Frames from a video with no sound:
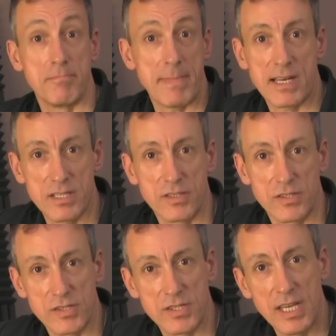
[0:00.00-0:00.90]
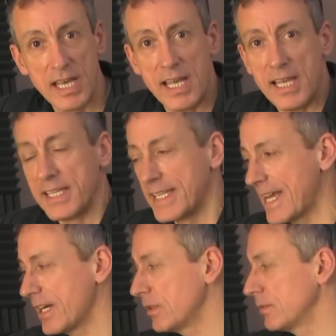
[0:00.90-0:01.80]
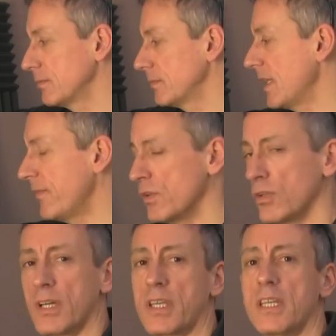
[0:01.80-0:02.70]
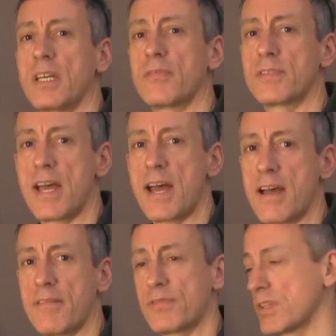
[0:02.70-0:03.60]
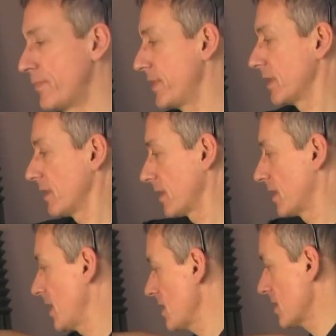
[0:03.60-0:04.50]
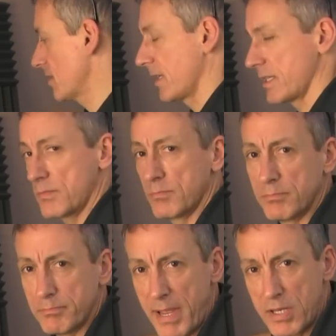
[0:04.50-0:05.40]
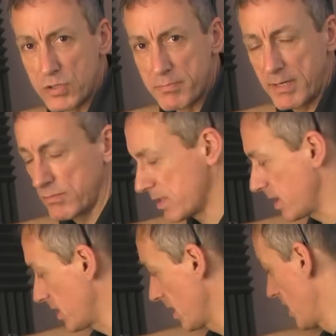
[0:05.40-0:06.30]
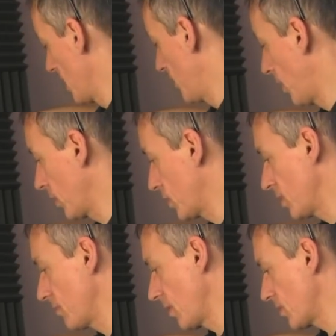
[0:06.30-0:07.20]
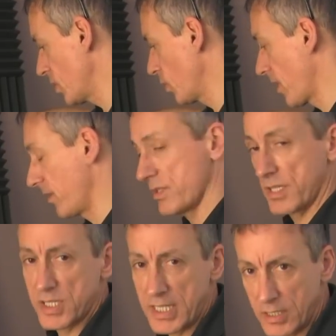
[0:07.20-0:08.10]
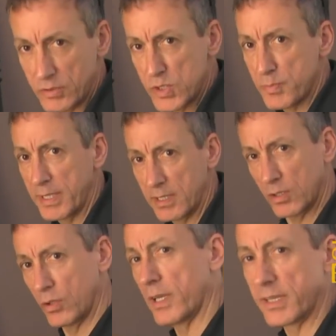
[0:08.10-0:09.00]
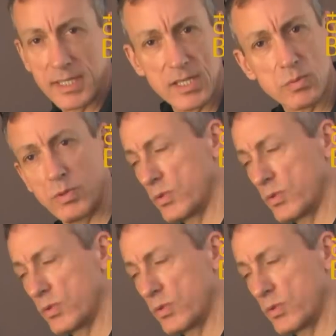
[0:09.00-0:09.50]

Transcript: matters. Now, if you're lucky enough to have something like this, nice bench-mounted polishing motor, whether it's a single spindle or like this